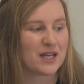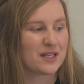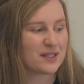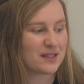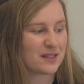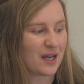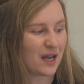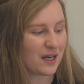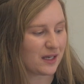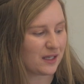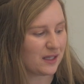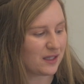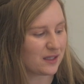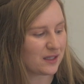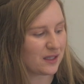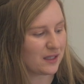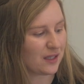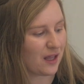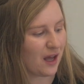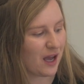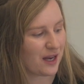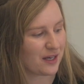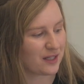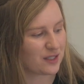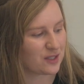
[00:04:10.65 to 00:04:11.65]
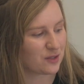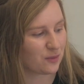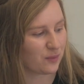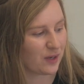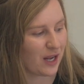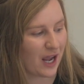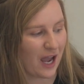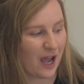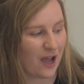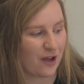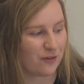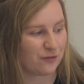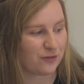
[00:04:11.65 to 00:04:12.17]
Starting at the lightest, we
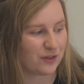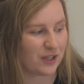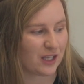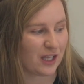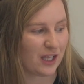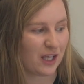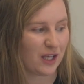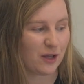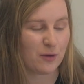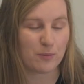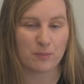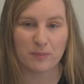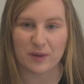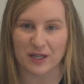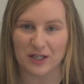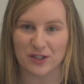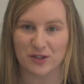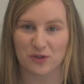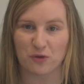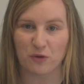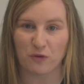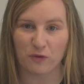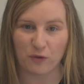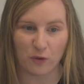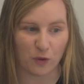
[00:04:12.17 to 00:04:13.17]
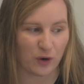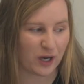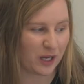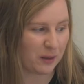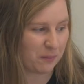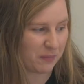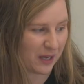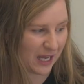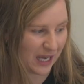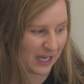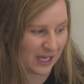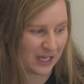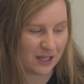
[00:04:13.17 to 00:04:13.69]
have the Pixel
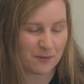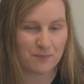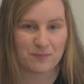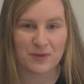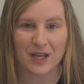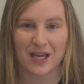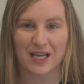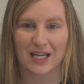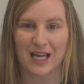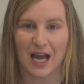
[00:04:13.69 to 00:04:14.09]
40p